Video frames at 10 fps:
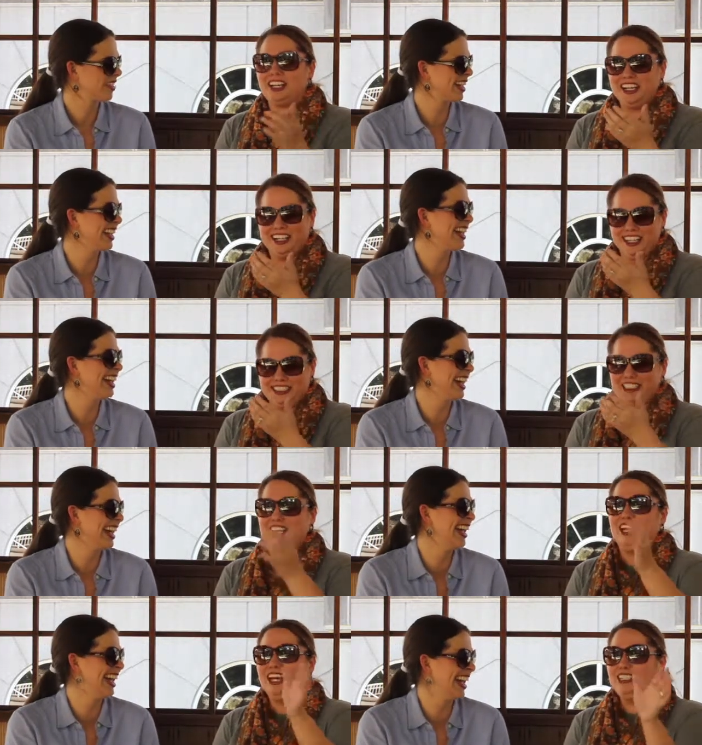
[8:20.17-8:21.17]
Speaker 1: she,
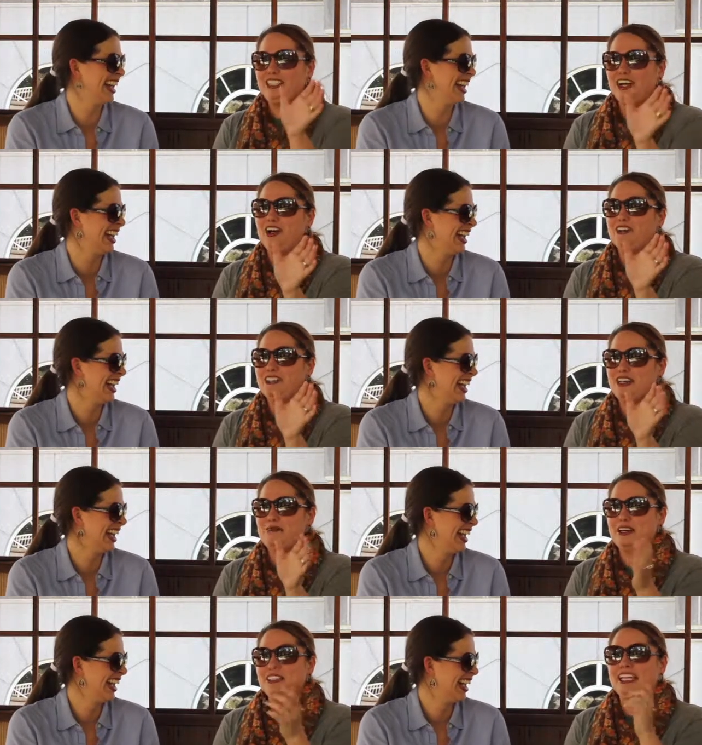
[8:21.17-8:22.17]
she holds it up,
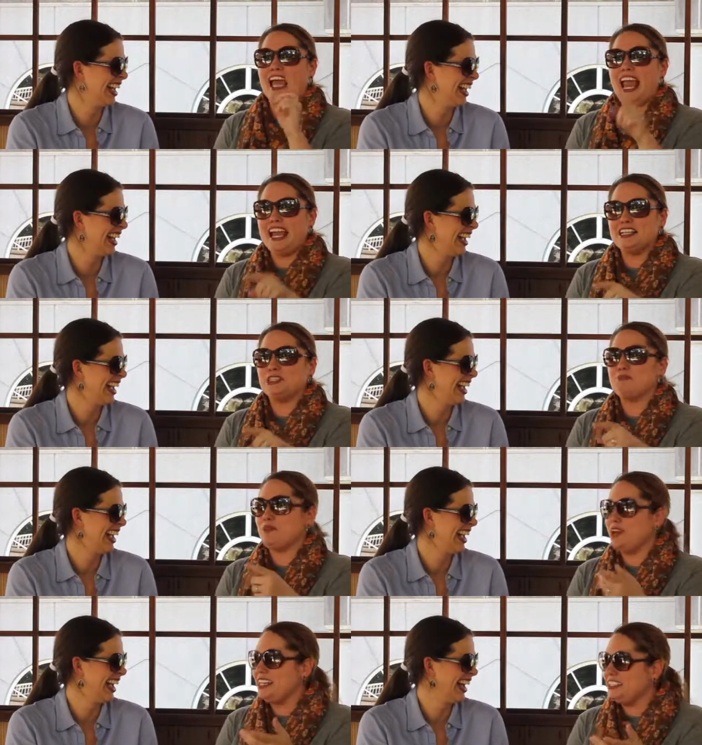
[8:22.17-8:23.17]
and I was like, hey, it's
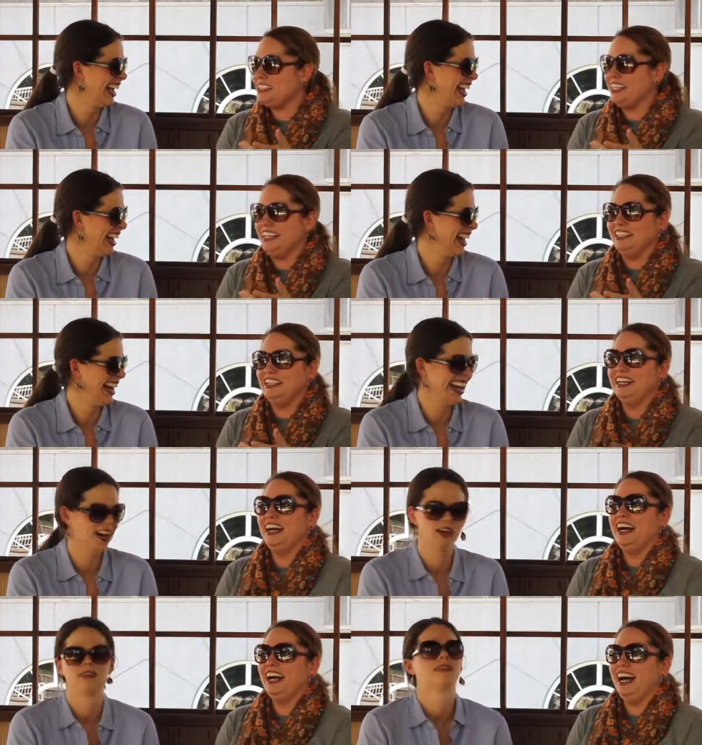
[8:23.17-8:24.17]
Preston.
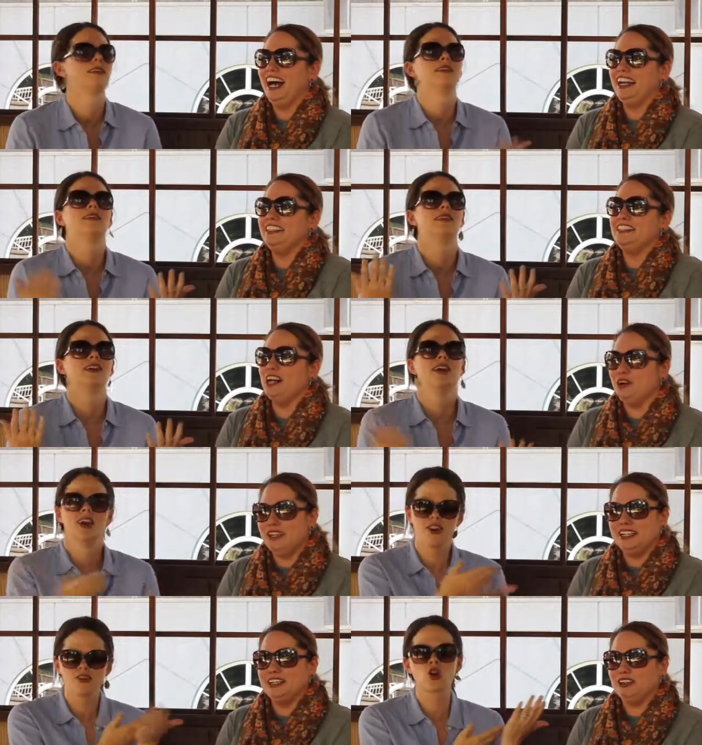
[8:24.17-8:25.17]
I
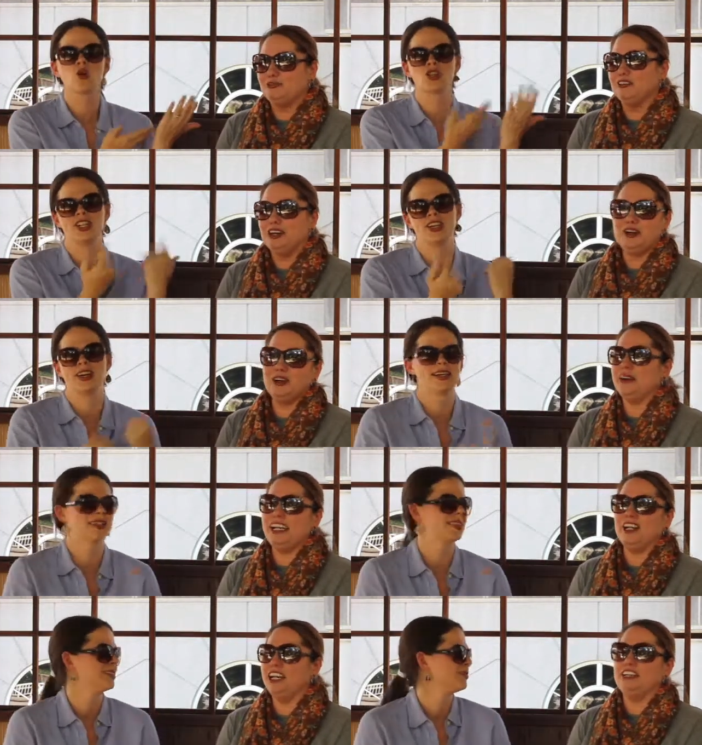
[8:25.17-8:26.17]
know him. Of course she does. I mean,
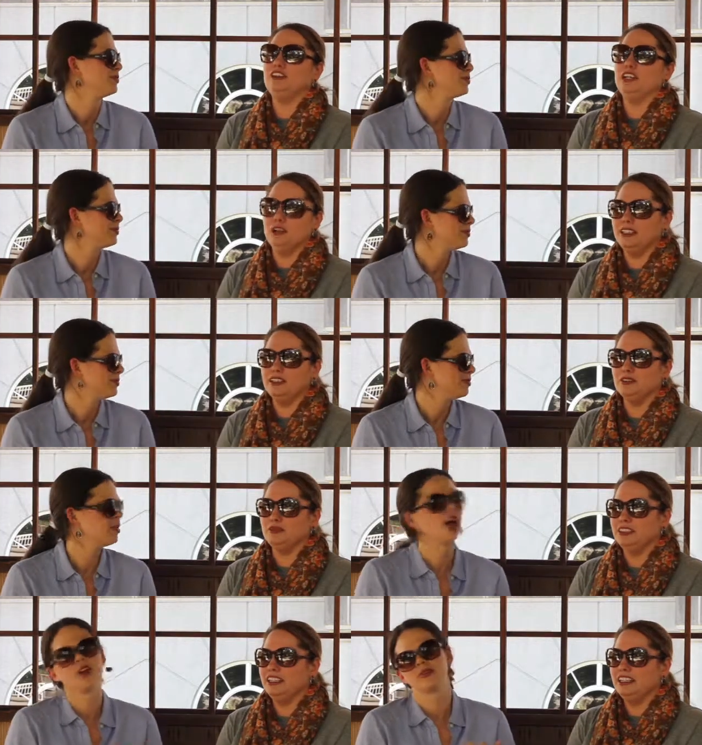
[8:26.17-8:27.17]
I, I don't know him.
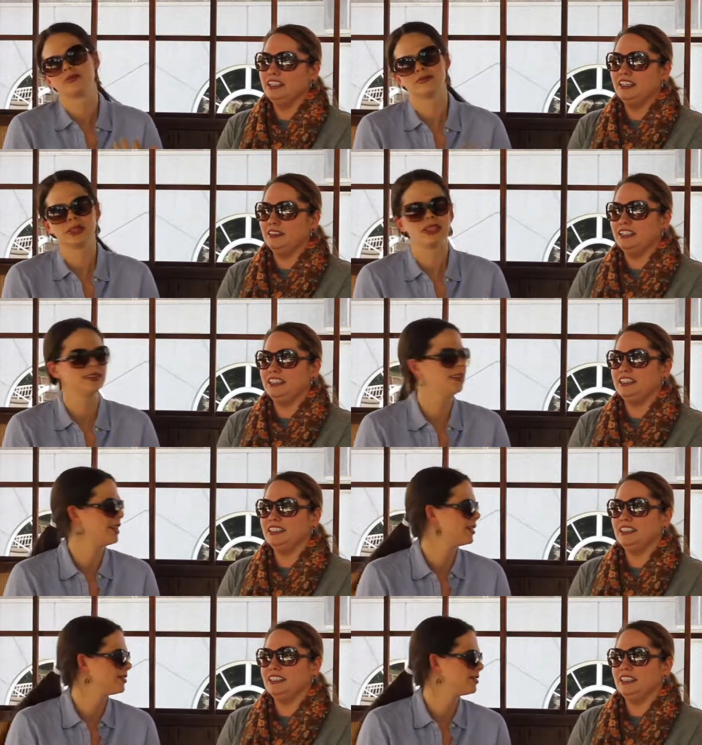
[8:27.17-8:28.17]
No. I mean,
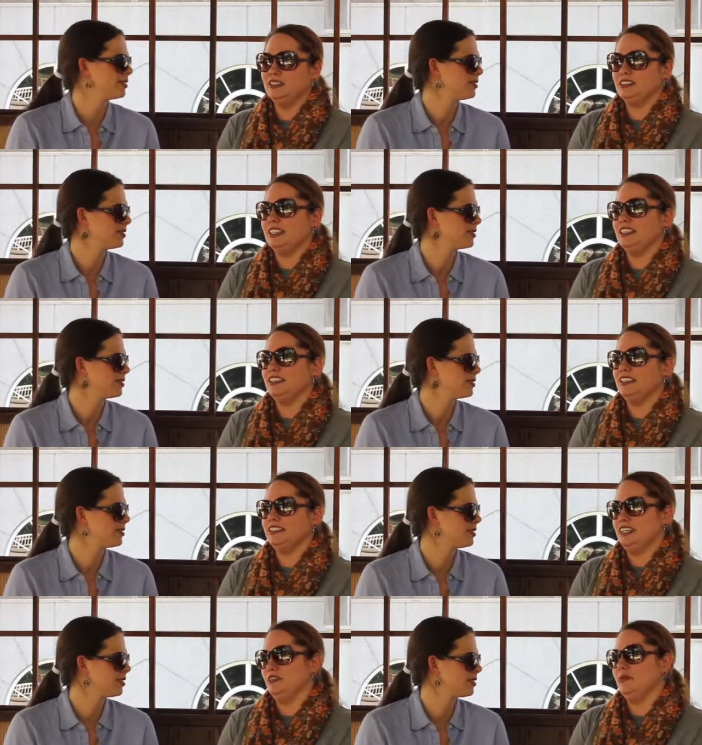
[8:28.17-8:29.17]
that was like
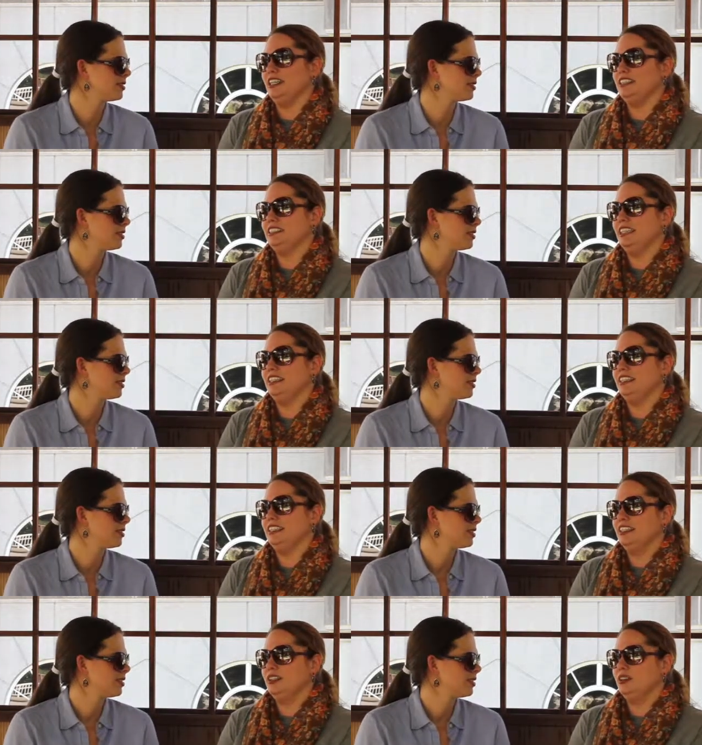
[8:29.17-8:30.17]
that time when I said,
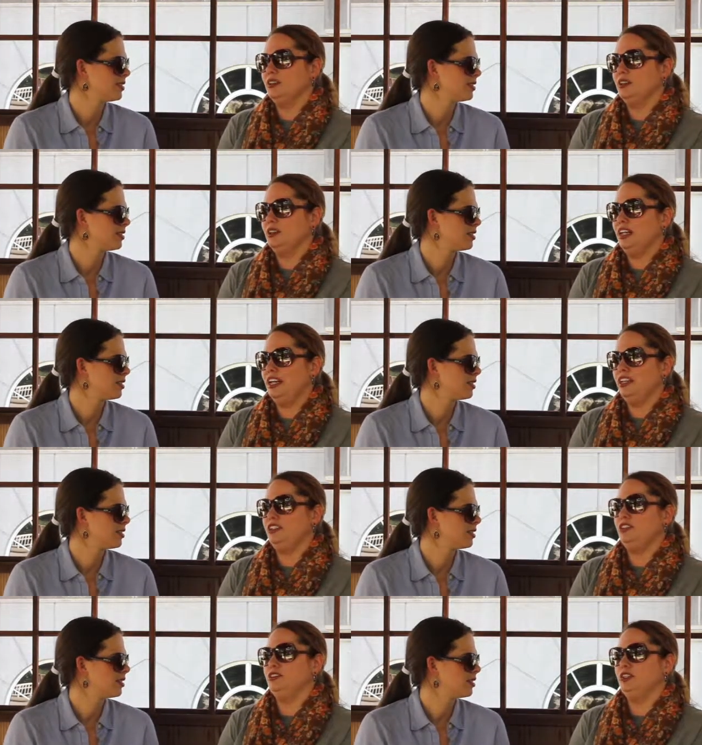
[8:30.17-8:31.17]
hey,
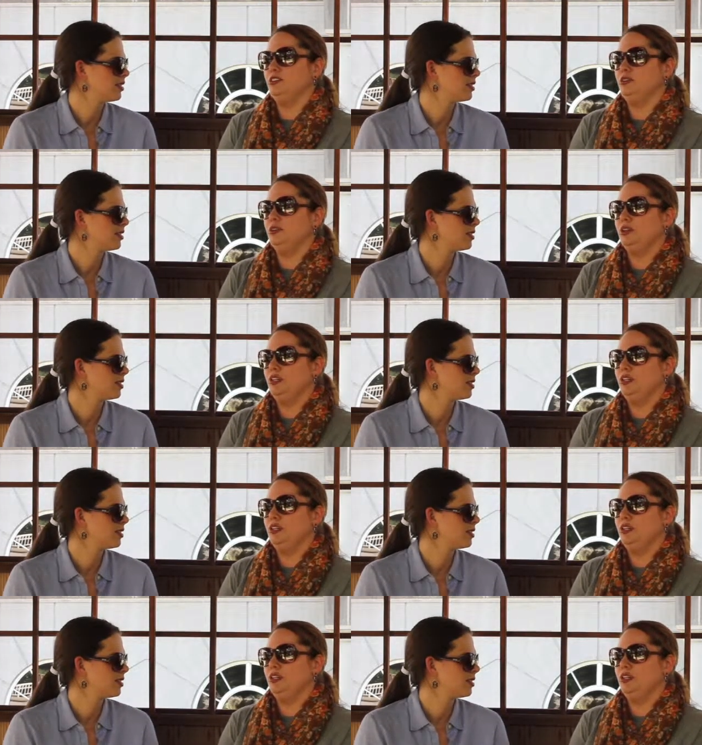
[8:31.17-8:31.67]
do you know